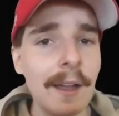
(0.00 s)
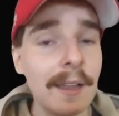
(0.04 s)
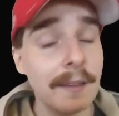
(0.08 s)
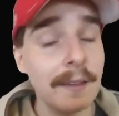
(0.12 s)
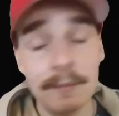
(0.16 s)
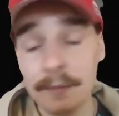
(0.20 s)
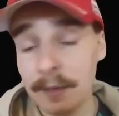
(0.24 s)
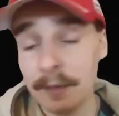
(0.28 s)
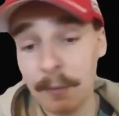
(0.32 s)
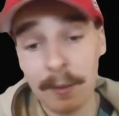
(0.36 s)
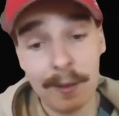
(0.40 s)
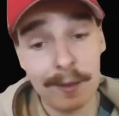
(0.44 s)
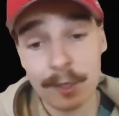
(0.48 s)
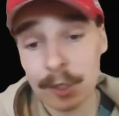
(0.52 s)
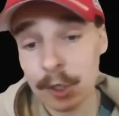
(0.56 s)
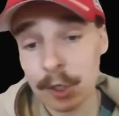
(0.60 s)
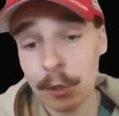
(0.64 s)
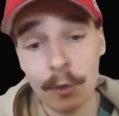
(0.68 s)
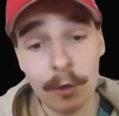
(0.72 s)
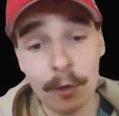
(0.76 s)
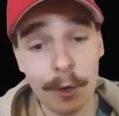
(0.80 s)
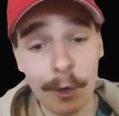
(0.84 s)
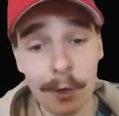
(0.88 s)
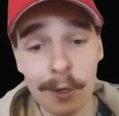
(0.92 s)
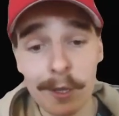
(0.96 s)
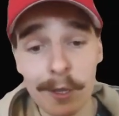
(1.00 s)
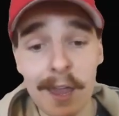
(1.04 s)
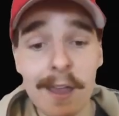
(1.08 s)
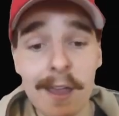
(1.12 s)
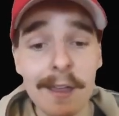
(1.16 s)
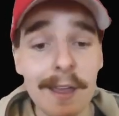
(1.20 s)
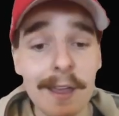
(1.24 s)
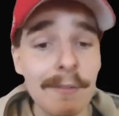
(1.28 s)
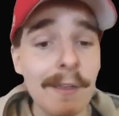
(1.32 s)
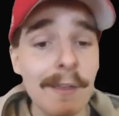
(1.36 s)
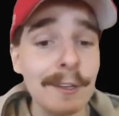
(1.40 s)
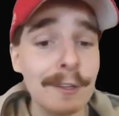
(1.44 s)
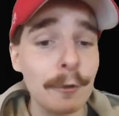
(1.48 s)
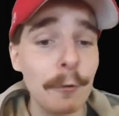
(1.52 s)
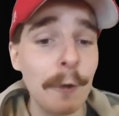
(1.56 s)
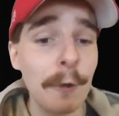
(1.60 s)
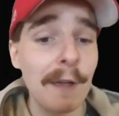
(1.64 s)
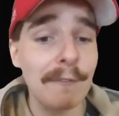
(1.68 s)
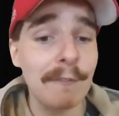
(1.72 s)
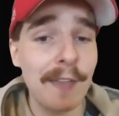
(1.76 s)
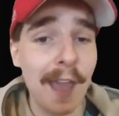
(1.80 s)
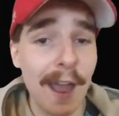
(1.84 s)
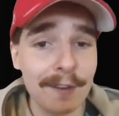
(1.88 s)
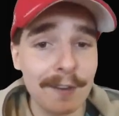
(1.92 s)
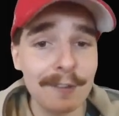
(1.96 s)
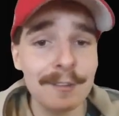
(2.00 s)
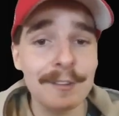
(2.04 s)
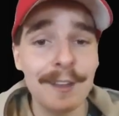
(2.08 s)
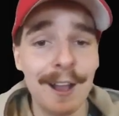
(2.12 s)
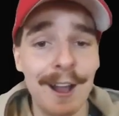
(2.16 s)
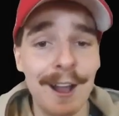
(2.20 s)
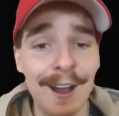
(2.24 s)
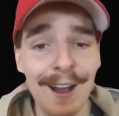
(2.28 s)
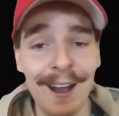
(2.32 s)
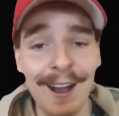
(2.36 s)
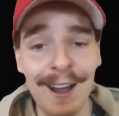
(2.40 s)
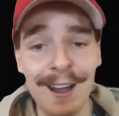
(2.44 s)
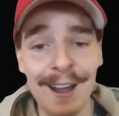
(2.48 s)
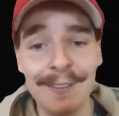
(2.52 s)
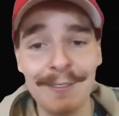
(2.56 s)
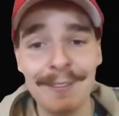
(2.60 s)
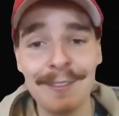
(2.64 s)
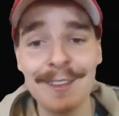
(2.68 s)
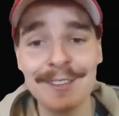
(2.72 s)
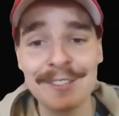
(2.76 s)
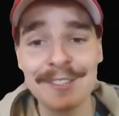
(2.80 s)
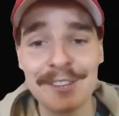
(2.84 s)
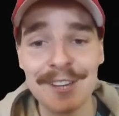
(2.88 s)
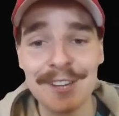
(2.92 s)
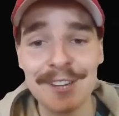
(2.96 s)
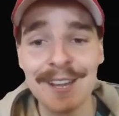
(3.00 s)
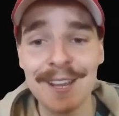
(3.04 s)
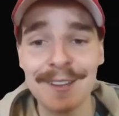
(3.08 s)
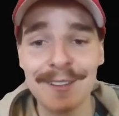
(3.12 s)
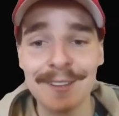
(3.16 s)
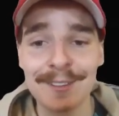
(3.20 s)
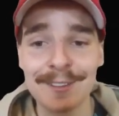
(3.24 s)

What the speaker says: I mean, sure, okay. And then to Afghanistan this year.